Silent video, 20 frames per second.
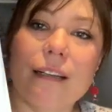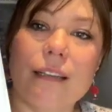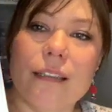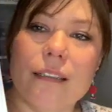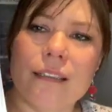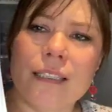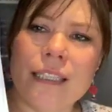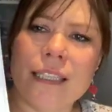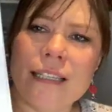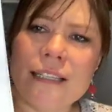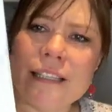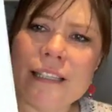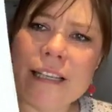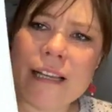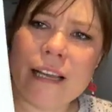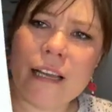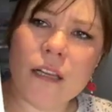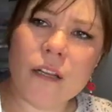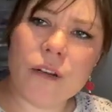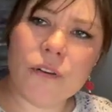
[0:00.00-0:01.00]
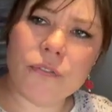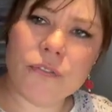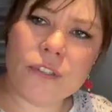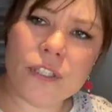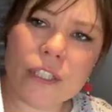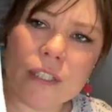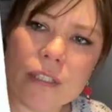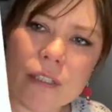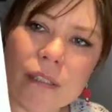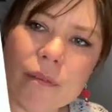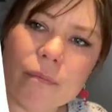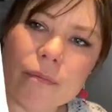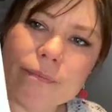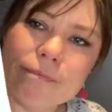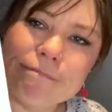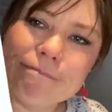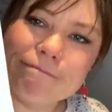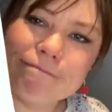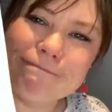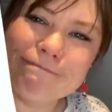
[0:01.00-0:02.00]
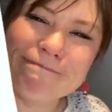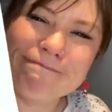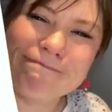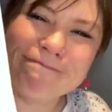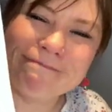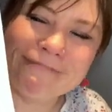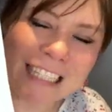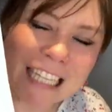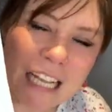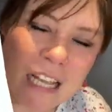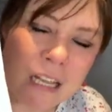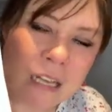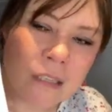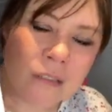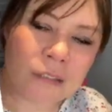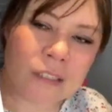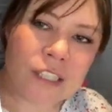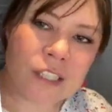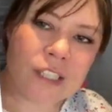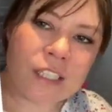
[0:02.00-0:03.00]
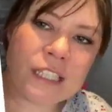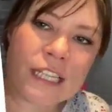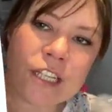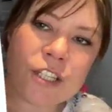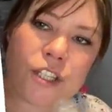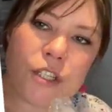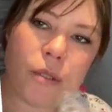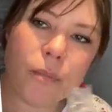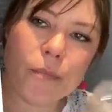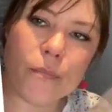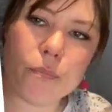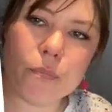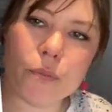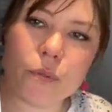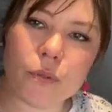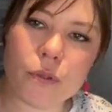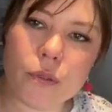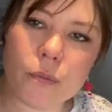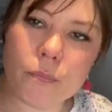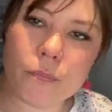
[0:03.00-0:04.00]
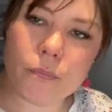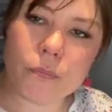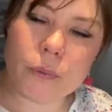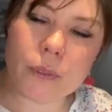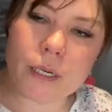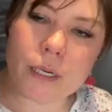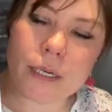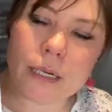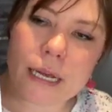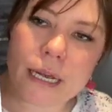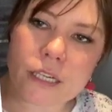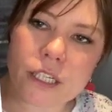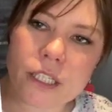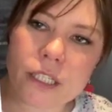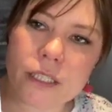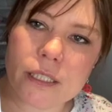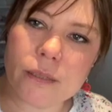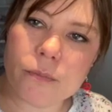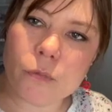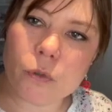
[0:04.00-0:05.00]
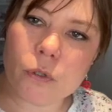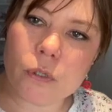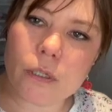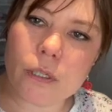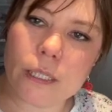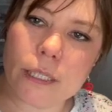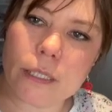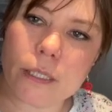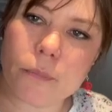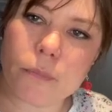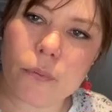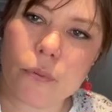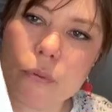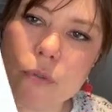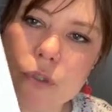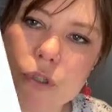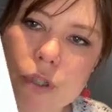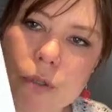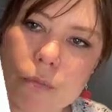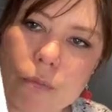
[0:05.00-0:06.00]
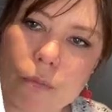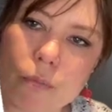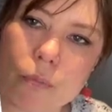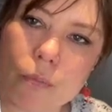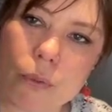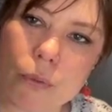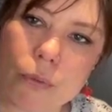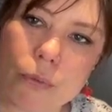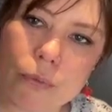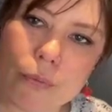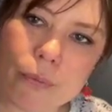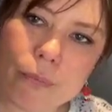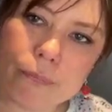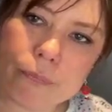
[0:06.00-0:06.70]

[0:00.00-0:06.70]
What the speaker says: Did I say I love teal? This is actually more like a Prussian blue.